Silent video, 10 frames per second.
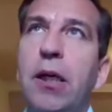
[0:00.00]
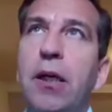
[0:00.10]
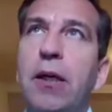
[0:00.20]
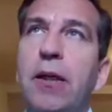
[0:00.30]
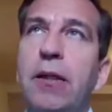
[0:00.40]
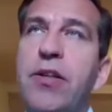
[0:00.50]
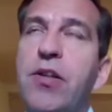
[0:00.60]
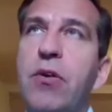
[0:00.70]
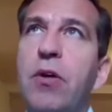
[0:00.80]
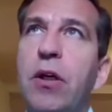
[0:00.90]
Uh,
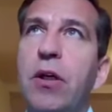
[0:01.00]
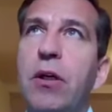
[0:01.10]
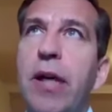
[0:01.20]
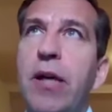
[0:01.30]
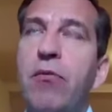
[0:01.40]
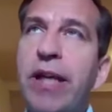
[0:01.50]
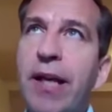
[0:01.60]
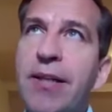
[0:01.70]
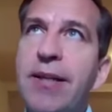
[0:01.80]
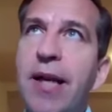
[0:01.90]
so, uh, and we
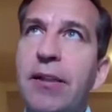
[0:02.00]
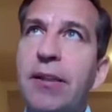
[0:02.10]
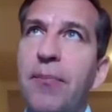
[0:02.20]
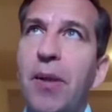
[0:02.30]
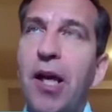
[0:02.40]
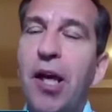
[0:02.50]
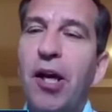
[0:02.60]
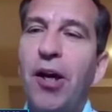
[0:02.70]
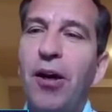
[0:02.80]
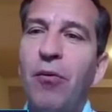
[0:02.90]
can see that
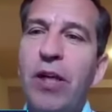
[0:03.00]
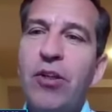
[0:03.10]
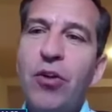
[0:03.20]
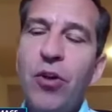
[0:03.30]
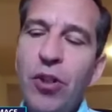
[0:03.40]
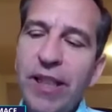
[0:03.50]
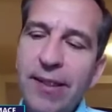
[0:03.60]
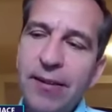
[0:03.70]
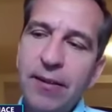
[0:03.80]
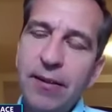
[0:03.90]
uh, when you look
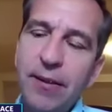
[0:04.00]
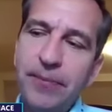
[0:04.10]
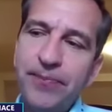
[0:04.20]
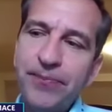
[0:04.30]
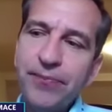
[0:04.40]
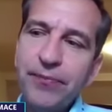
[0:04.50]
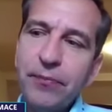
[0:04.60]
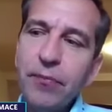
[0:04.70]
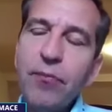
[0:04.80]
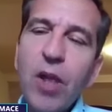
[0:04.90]
at the,
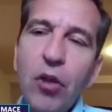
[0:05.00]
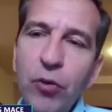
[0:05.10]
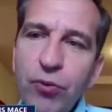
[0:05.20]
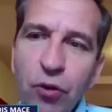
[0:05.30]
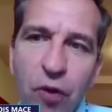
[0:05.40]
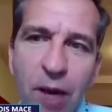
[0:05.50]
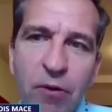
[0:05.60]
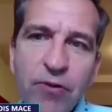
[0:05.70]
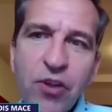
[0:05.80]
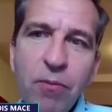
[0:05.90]
the
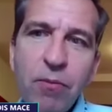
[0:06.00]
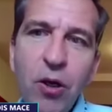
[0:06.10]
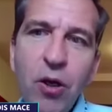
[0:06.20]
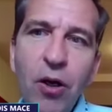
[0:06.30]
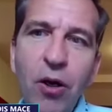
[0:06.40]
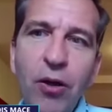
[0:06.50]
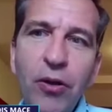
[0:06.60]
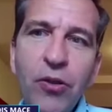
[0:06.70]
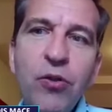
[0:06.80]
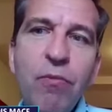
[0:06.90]
program of some
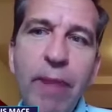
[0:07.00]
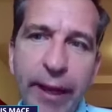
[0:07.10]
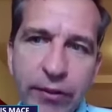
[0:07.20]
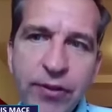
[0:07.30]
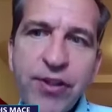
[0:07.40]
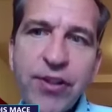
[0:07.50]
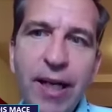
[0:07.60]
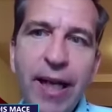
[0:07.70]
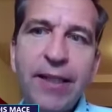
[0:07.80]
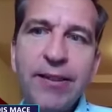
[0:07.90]
new mayors
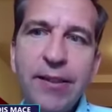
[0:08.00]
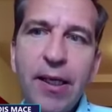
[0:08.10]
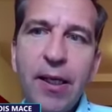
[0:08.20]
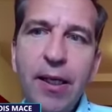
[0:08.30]
elected,